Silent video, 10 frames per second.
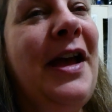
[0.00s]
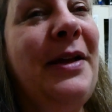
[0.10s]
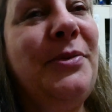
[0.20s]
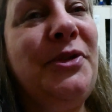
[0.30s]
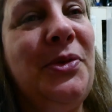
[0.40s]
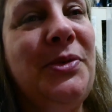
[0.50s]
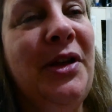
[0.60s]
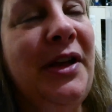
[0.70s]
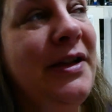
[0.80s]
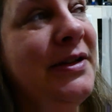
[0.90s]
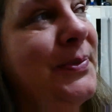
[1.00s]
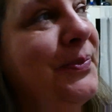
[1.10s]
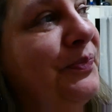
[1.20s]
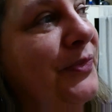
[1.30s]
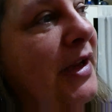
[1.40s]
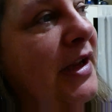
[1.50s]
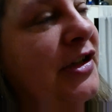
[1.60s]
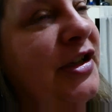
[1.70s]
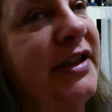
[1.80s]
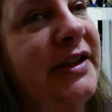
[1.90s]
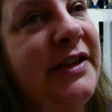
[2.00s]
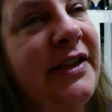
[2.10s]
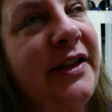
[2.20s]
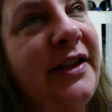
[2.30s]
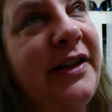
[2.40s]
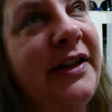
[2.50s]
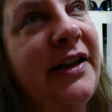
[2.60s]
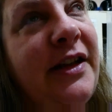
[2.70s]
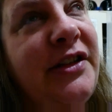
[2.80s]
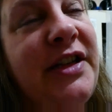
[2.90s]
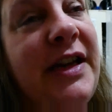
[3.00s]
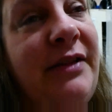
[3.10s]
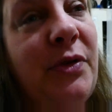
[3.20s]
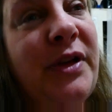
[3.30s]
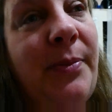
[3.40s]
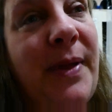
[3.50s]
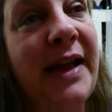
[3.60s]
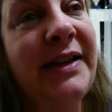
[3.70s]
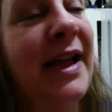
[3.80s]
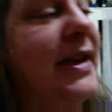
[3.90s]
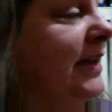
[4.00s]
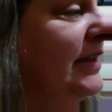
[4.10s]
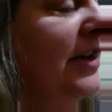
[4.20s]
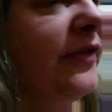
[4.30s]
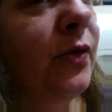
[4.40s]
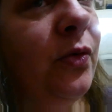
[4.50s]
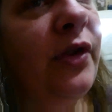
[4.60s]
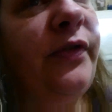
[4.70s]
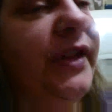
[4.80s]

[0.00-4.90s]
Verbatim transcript: I am so tired. Because she just, she nearly rolled out of bed and there's stuff all over